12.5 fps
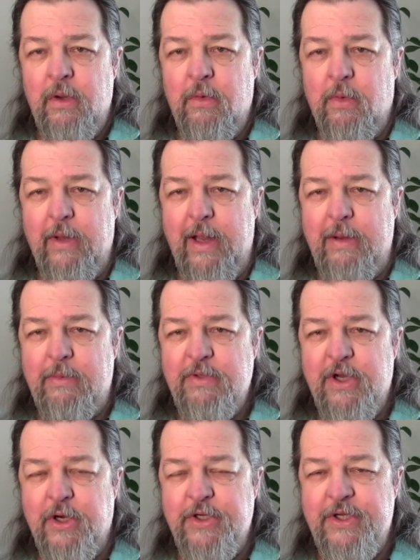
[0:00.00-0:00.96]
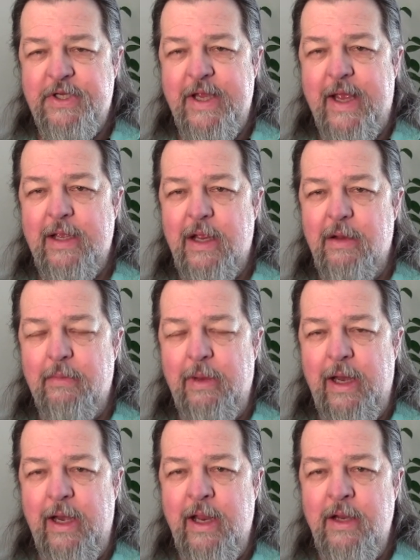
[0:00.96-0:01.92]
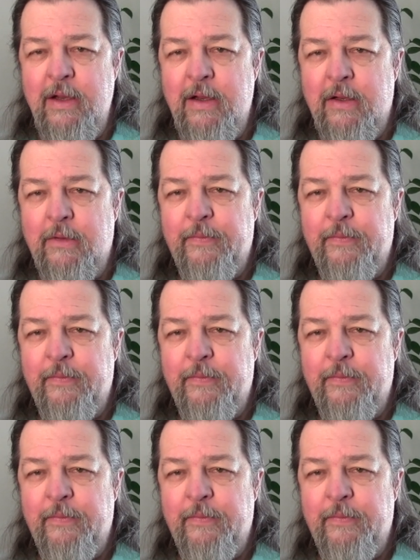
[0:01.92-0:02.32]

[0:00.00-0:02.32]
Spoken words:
Well, that was our second meeting.